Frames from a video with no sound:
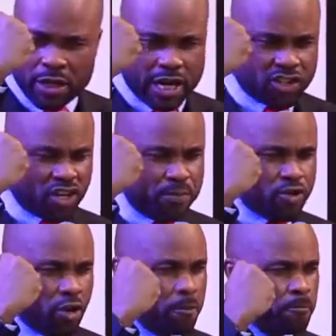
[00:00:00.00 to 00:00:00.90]
in the
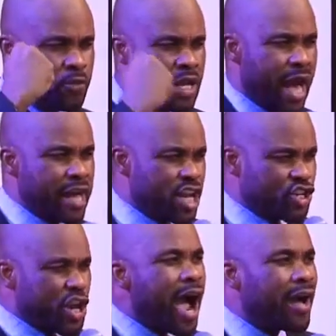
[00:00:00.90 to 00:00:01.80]
scripture and the
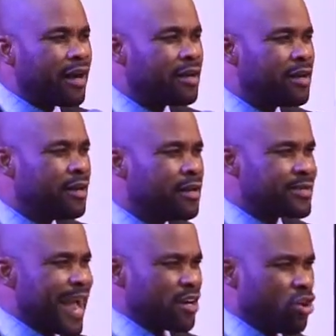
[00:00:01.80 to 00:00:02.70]
child,
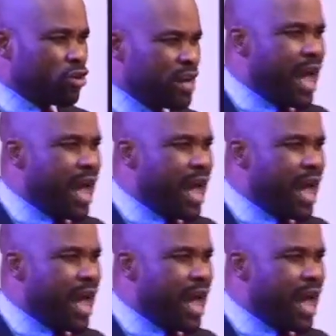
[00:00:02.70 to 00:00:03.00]
teknon